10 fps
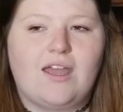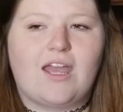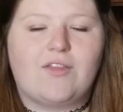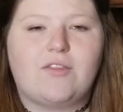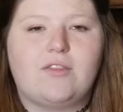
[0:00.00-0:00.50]

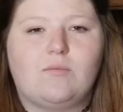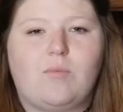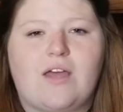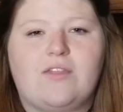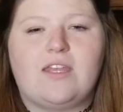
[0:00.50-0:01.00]
And
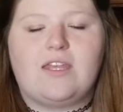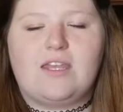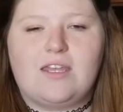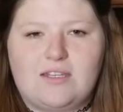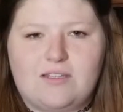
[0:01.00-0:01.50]
by the
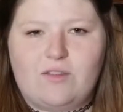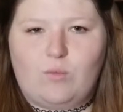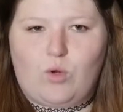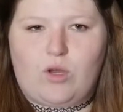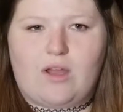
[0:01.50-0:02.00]
end of
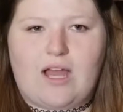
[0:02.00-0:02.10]
the book,